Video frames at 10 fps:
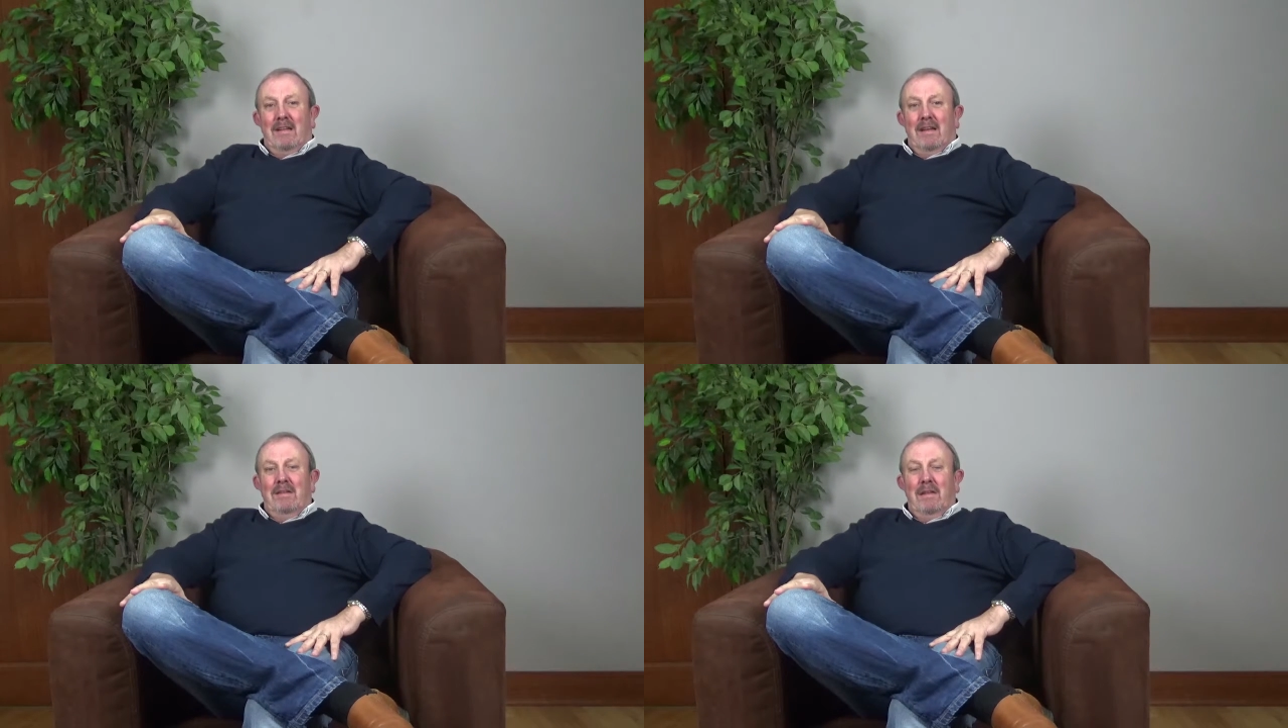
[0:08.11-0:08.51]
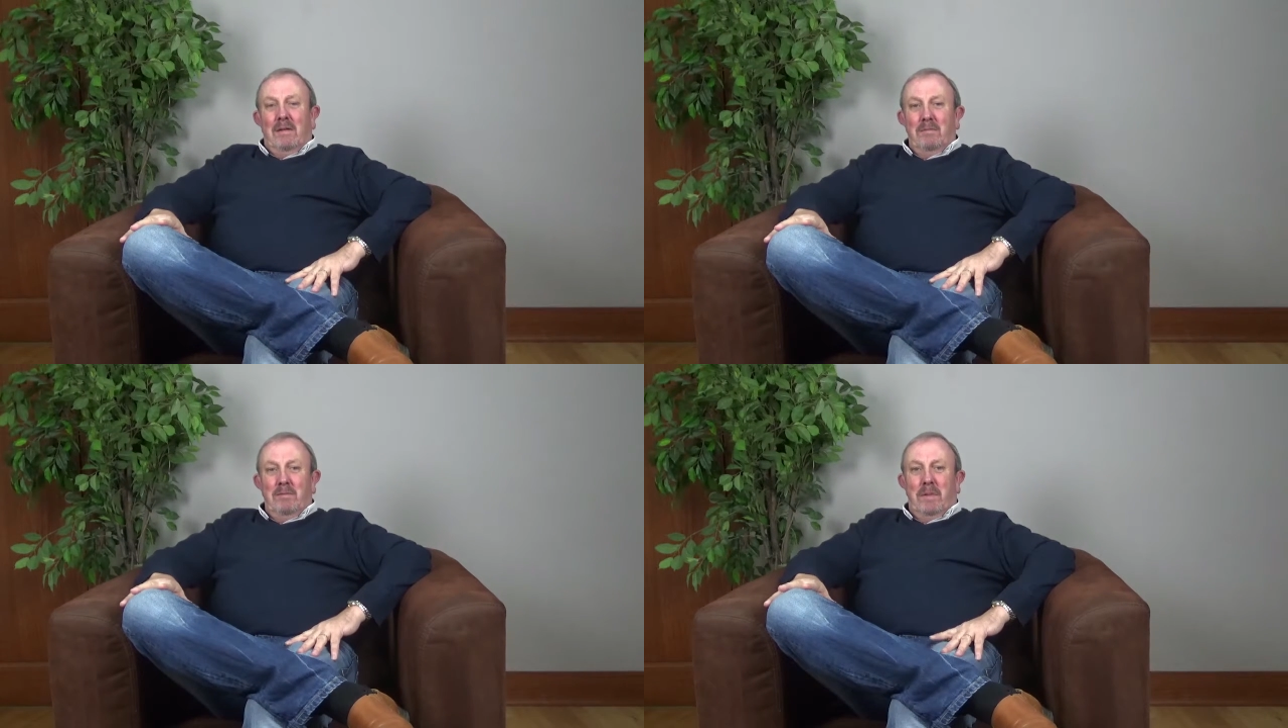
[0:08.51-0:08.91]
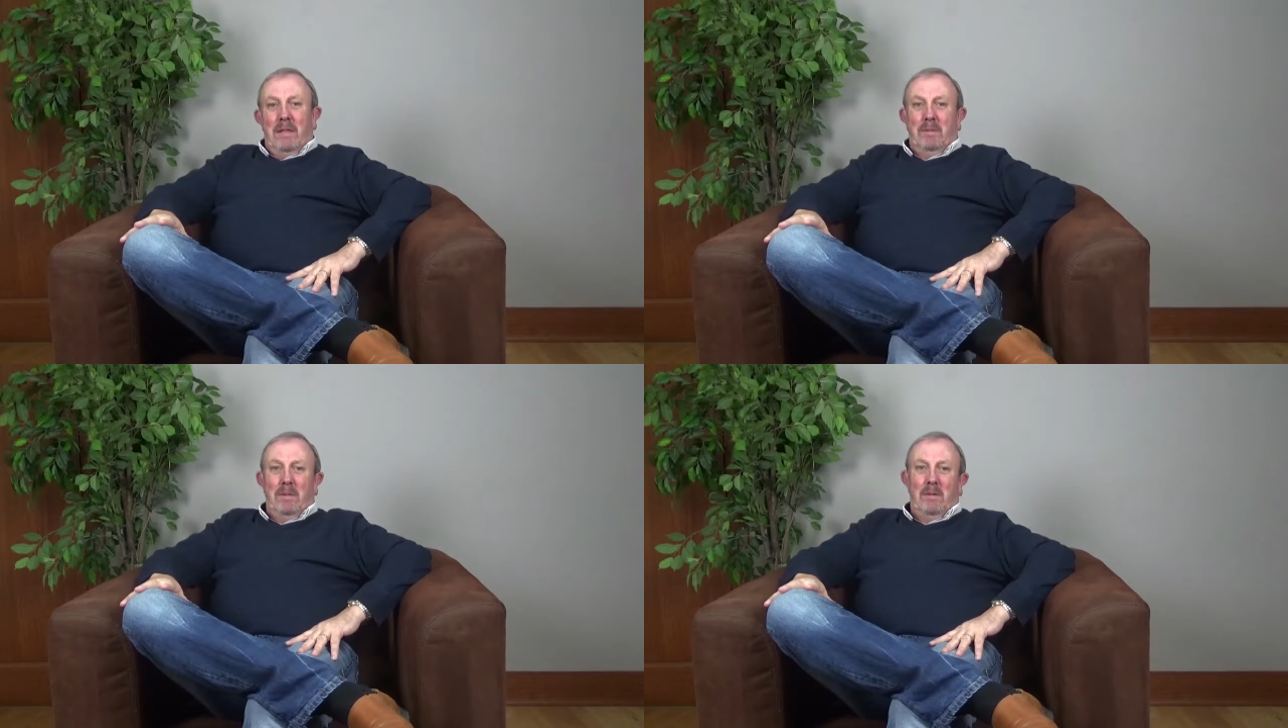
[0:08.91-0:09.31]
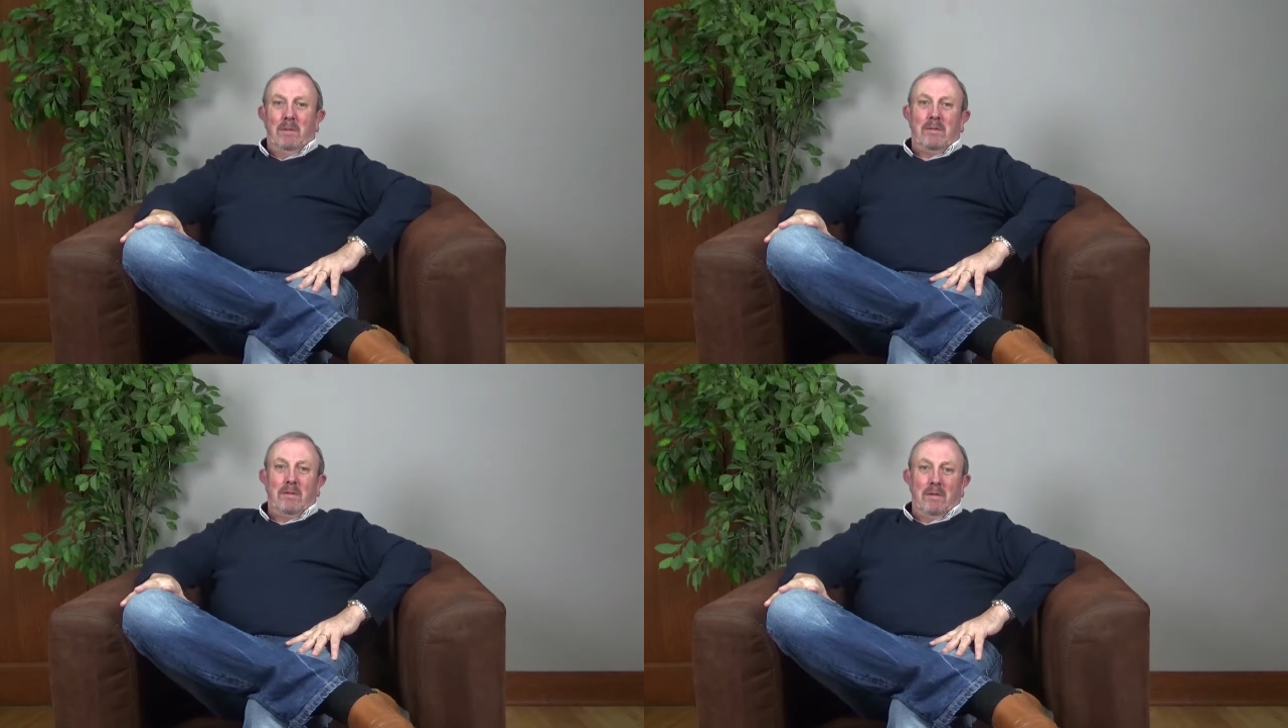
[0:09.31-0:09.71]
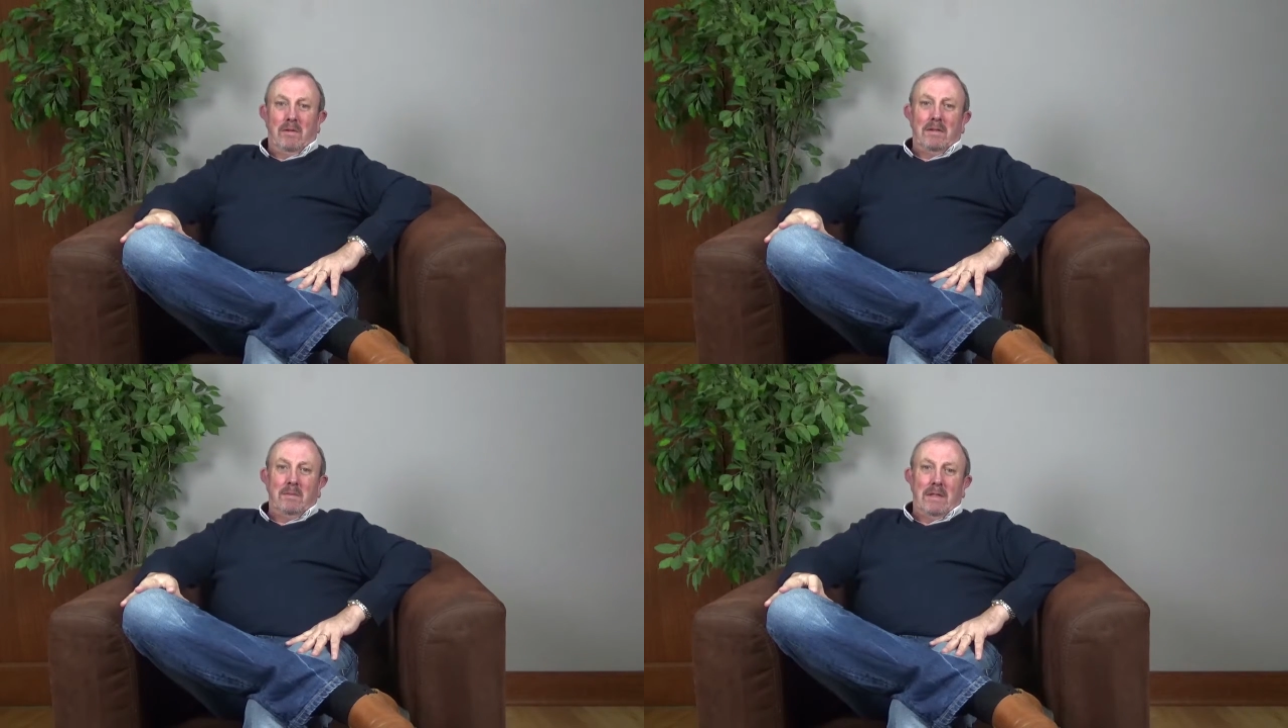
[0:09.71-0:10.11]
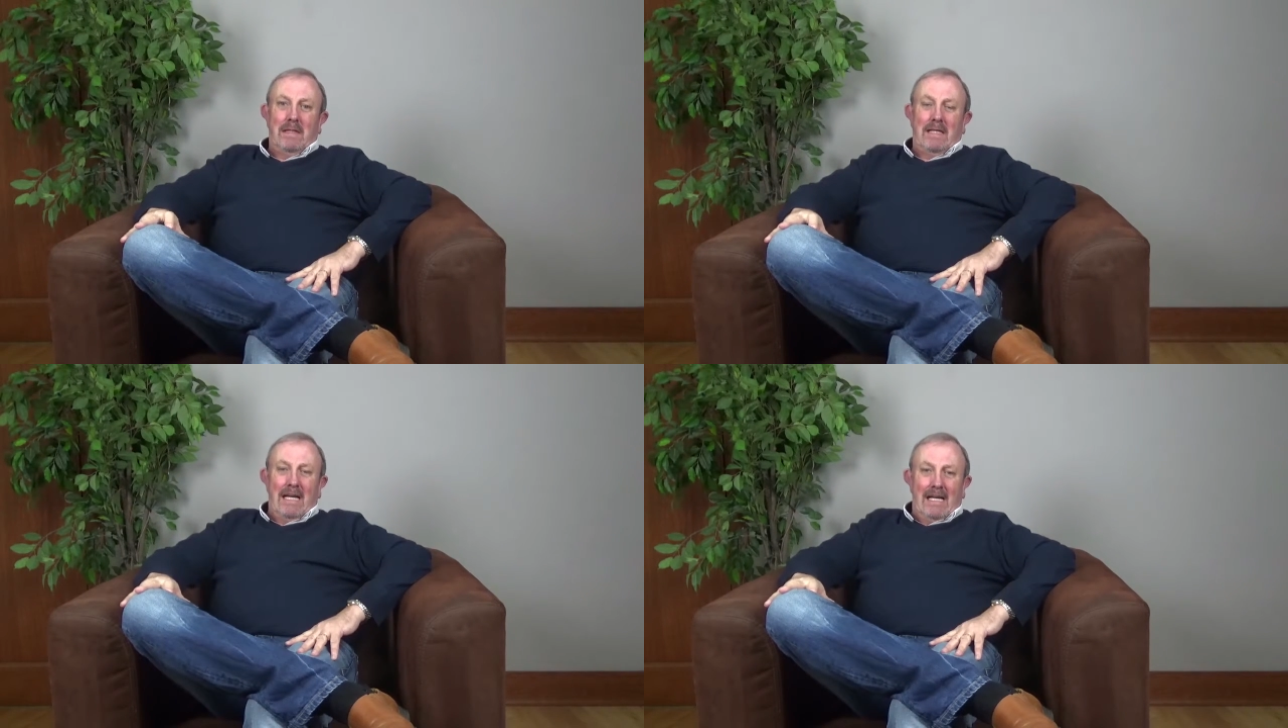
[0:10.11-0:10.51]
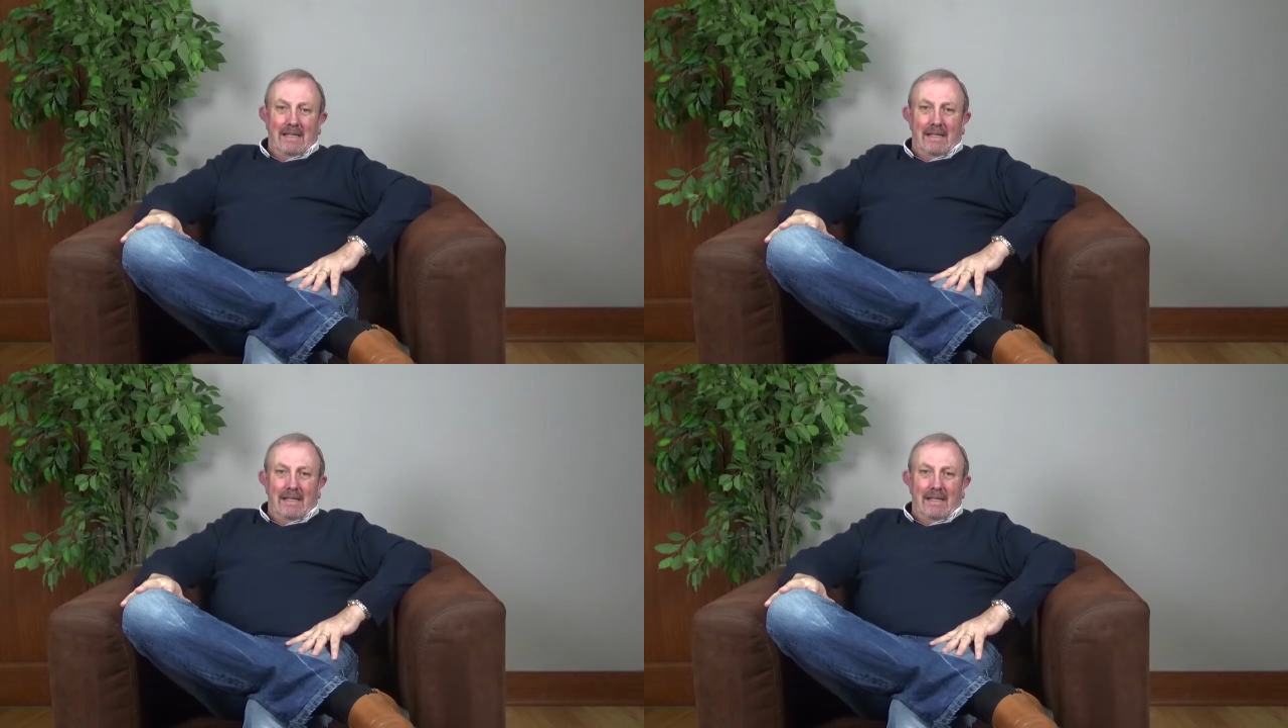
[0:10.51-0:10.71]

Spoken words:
a number of people that were talking to me again,